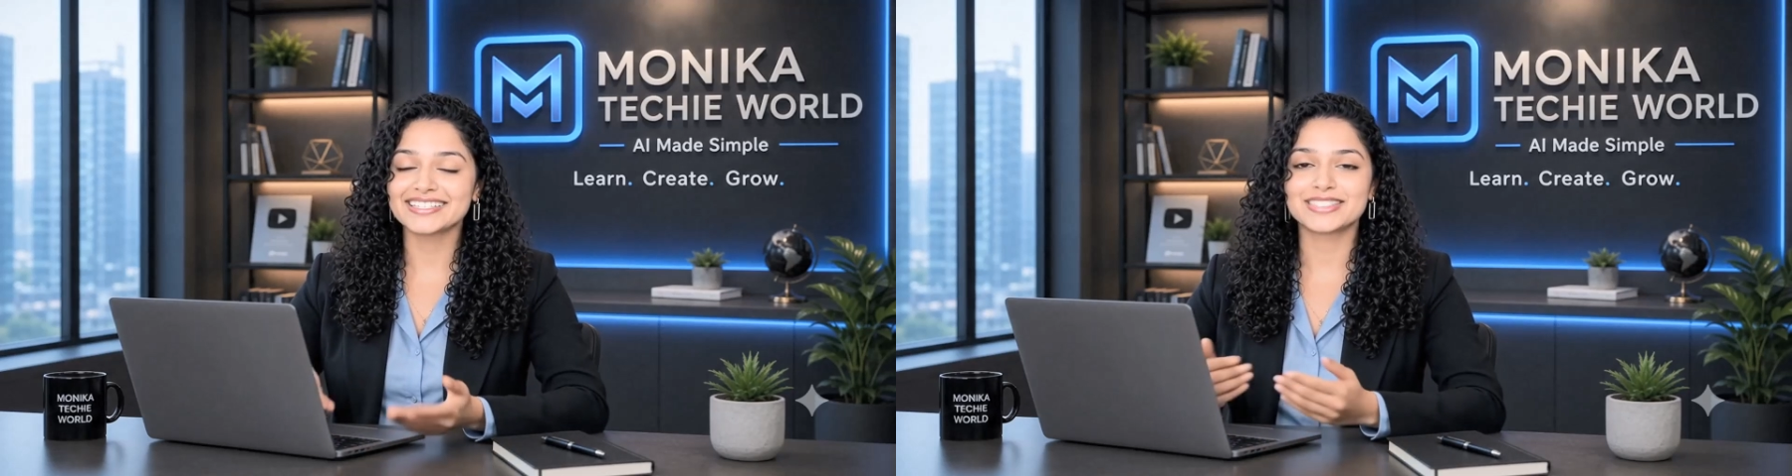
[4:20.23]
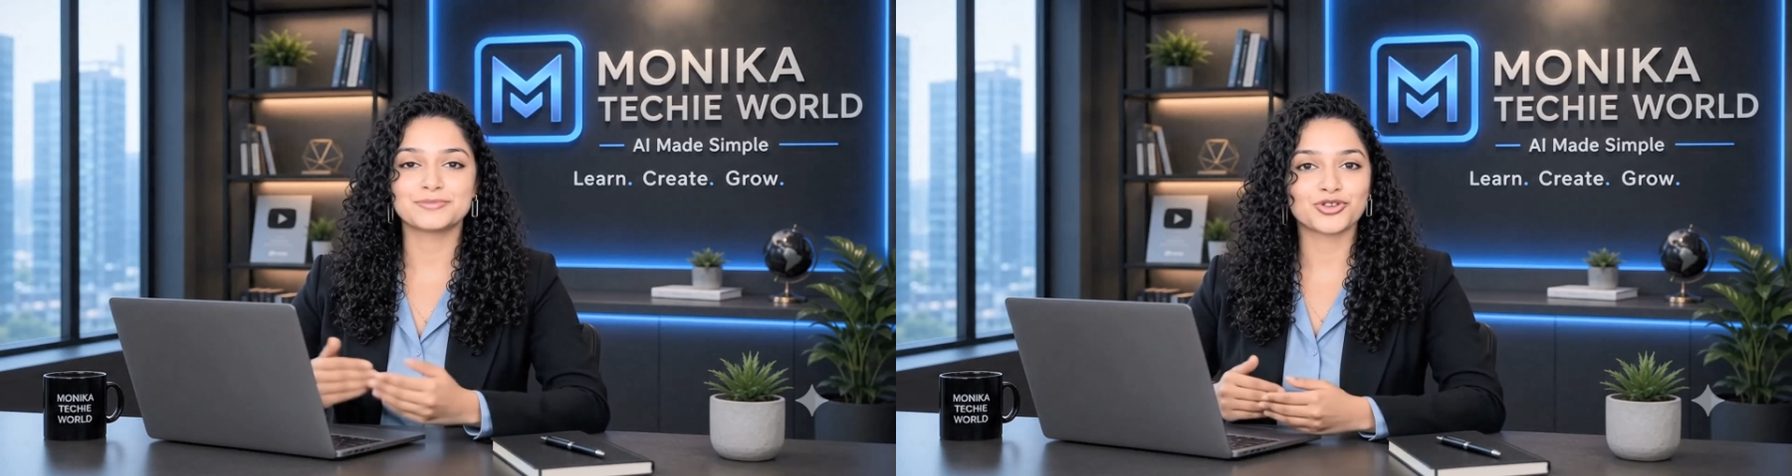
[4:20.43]

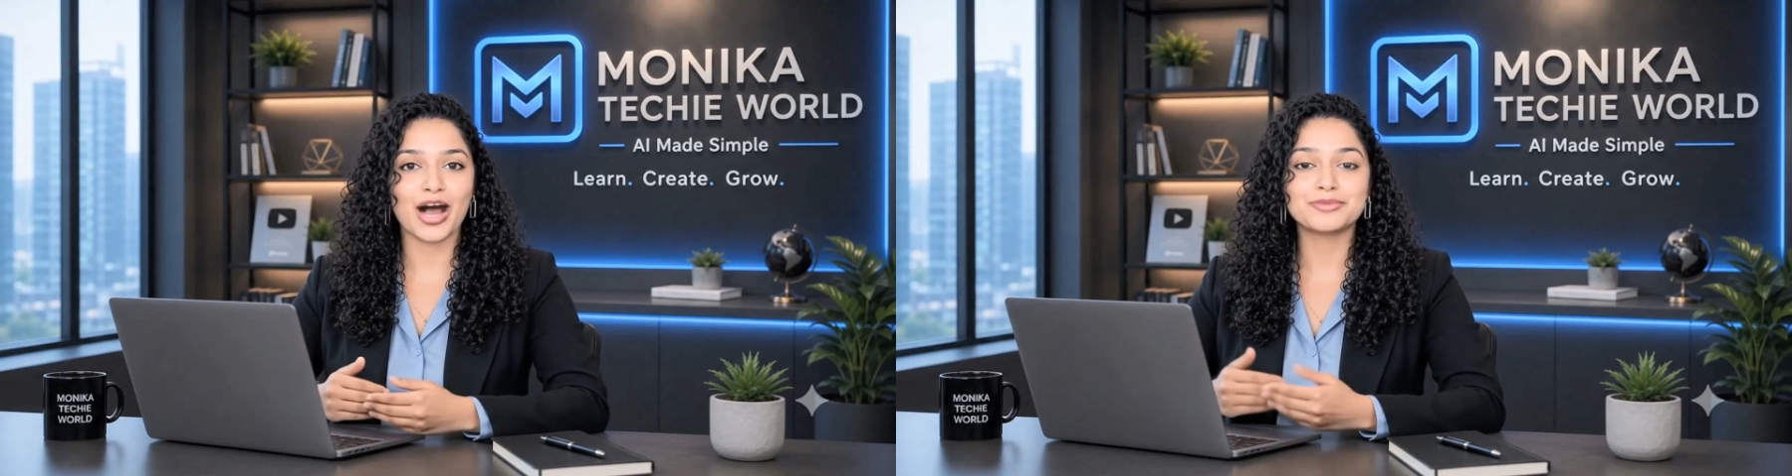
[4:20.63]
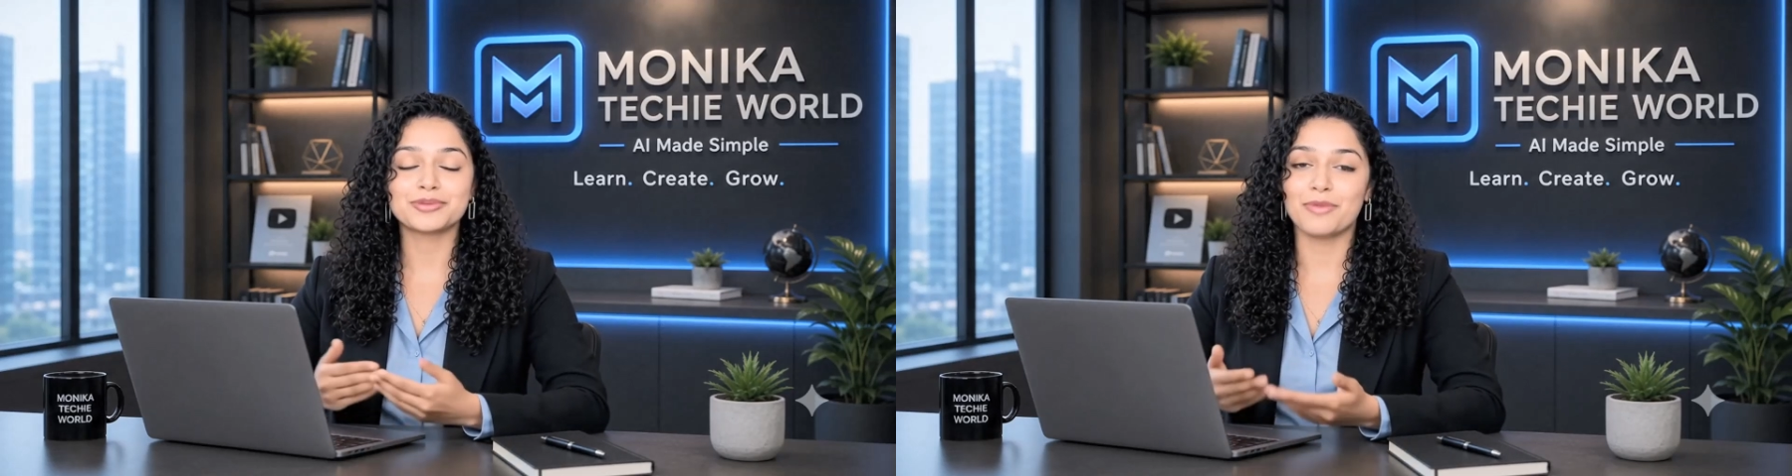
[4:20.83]

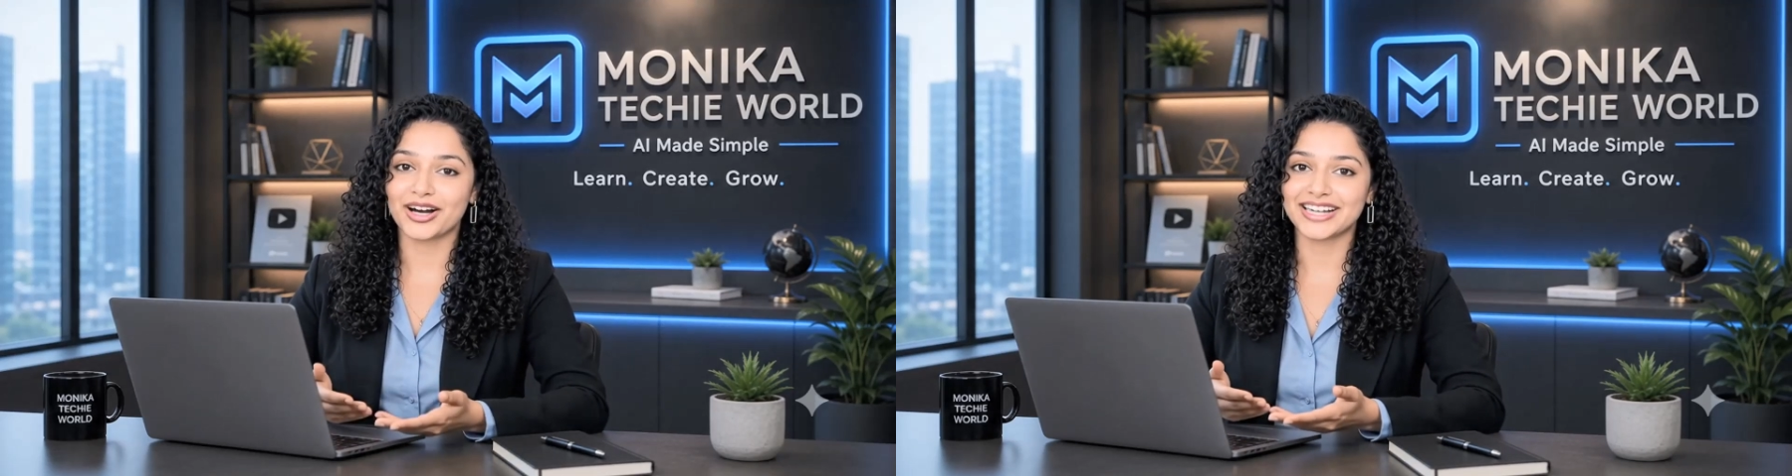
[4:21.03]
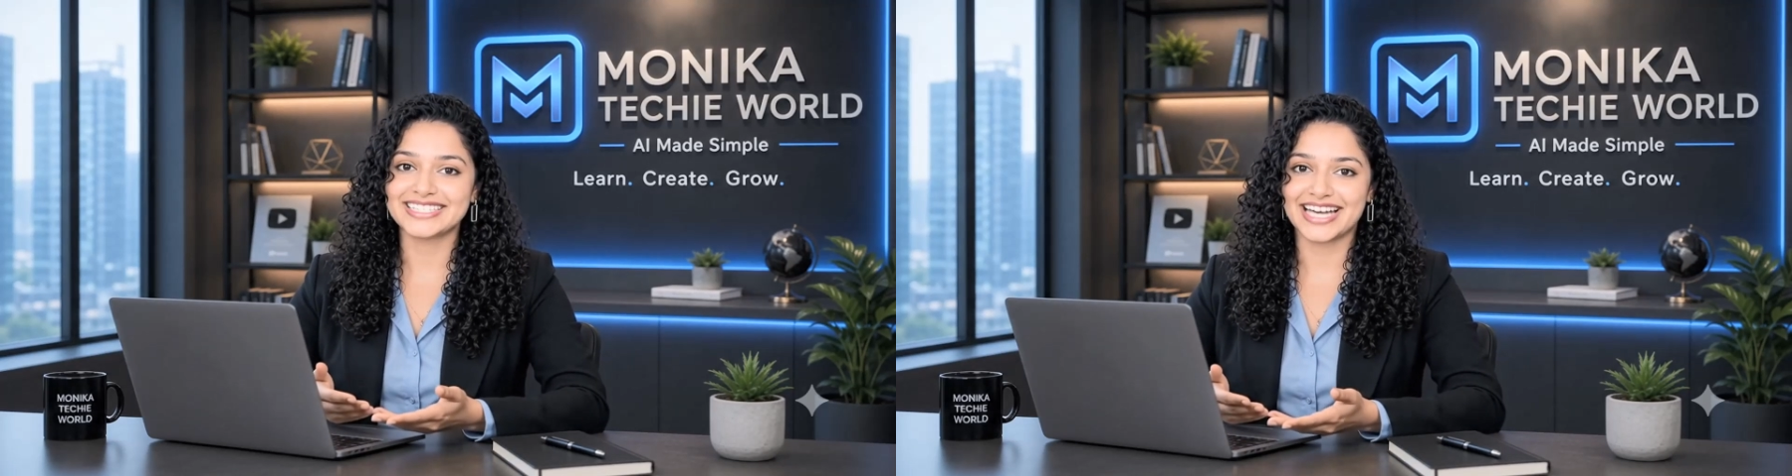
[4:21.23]
subscribe to
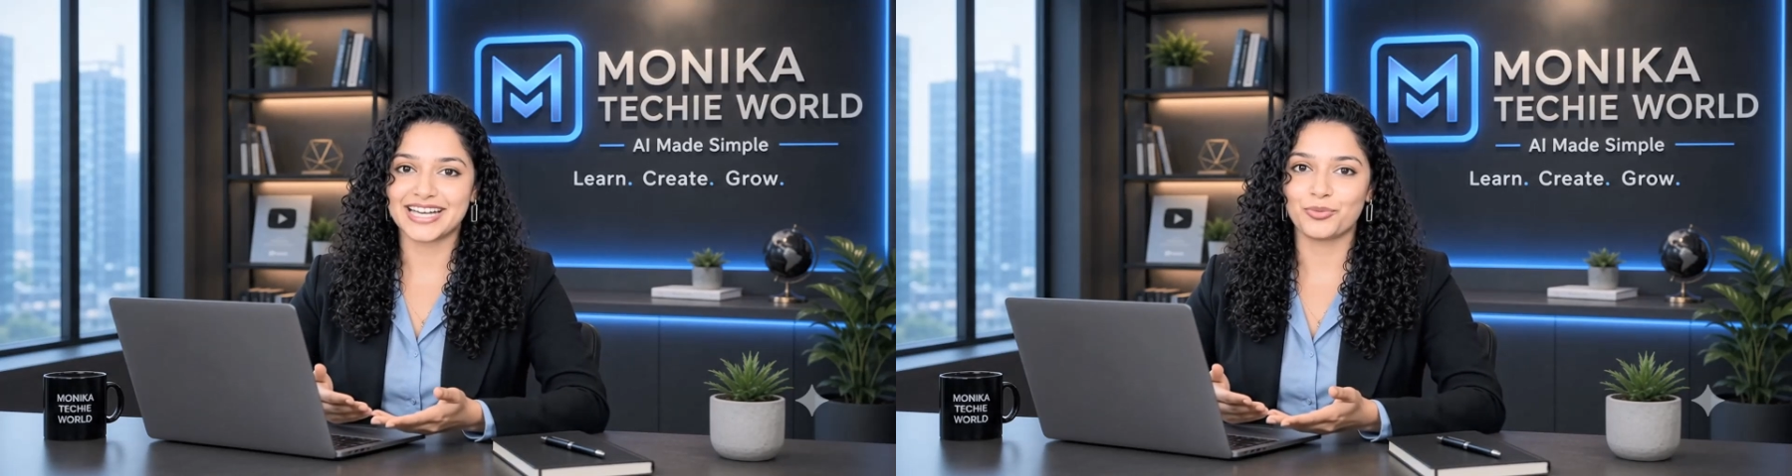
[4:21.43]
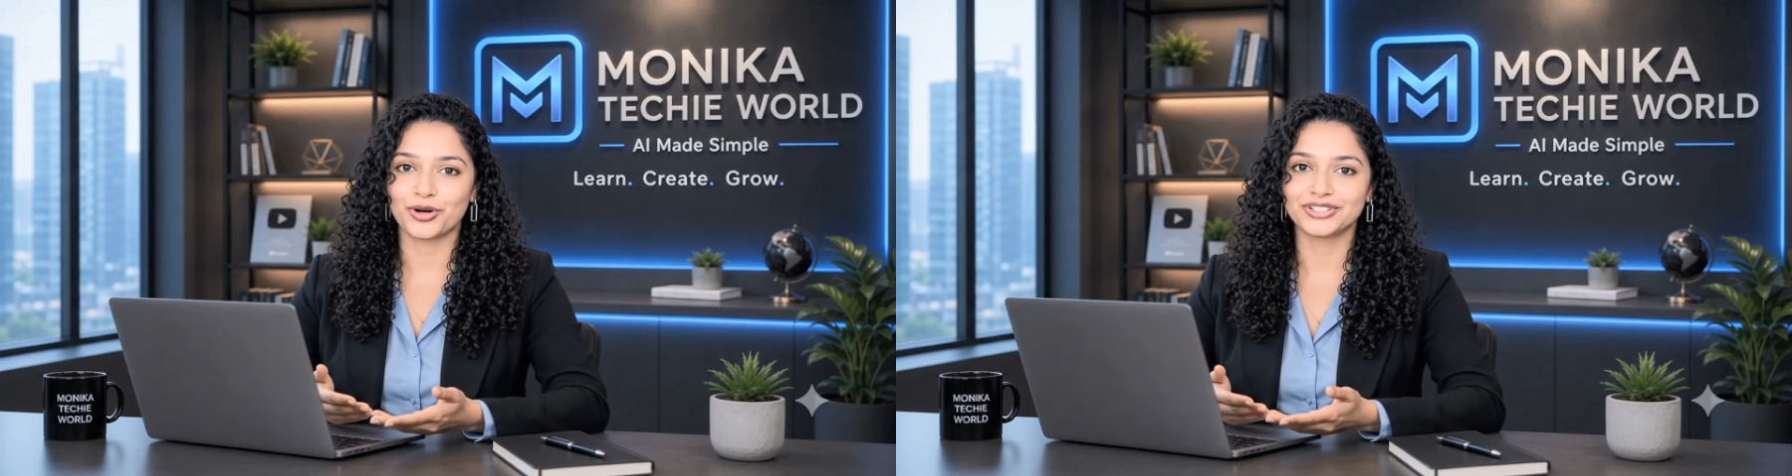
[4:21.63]
Monica
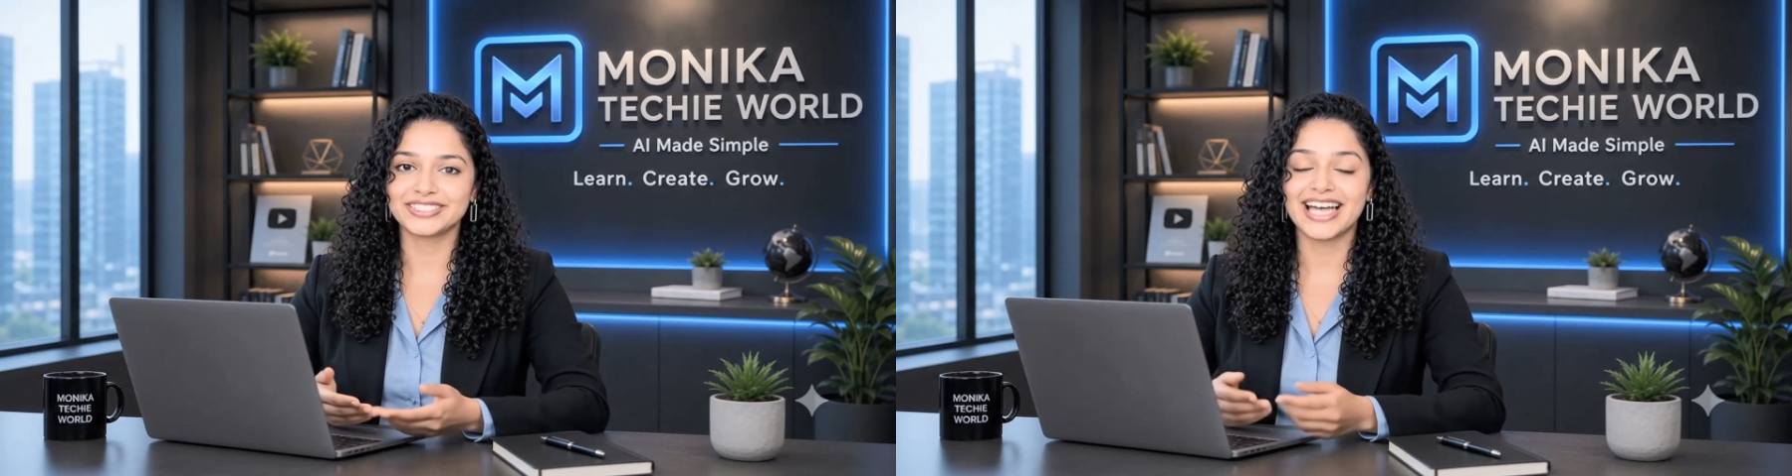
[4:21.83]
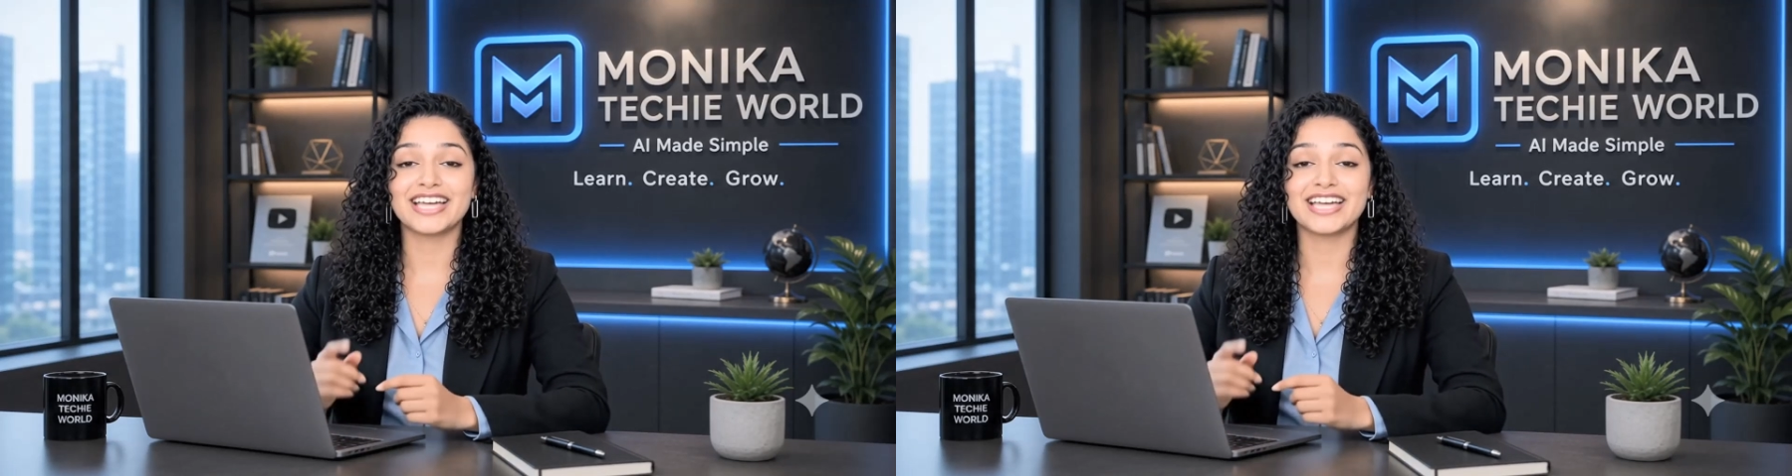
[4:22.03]
Techie World,